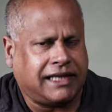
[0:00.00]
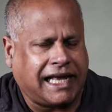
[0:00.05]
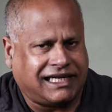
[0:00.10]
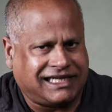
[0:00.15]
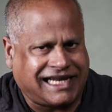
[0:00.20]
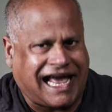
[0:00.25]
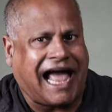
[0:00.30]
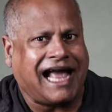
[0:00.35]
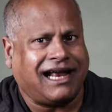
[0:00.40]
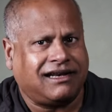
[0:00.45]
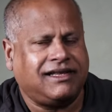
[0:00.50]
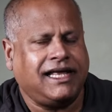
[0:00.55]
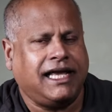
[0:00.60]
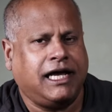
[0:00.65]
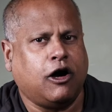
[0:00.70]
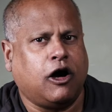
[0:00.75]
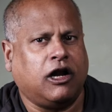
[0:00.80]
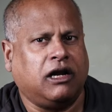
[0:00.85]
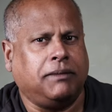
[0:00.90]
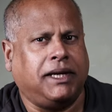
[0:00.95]
tanked the
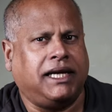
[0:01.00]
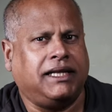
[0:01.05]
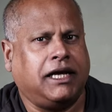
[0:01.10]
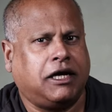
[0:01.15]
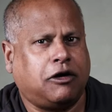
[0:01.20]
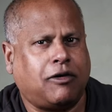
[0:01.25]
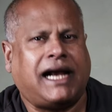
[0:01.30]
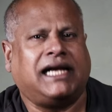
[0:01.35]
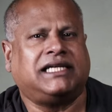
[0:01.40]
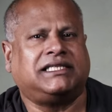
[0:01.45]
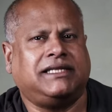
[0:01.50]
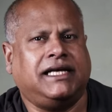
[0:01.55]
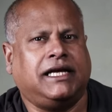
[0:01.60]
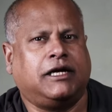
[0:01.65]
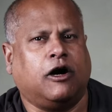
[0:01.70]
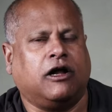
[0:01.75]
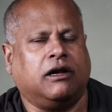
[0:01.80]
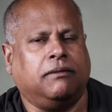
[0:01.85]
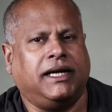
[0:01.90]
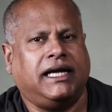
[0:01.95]
economy. They crashed the
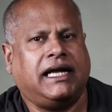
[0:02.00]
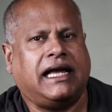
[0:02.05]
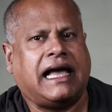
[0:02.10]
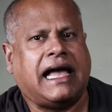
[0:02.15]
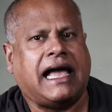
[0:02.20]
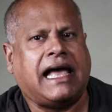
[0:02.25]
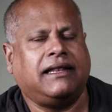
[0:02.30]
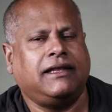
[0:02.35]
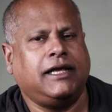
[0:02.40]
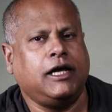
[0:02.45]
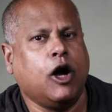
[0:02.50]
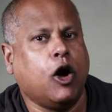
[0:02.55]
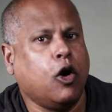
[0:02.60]
economy. And the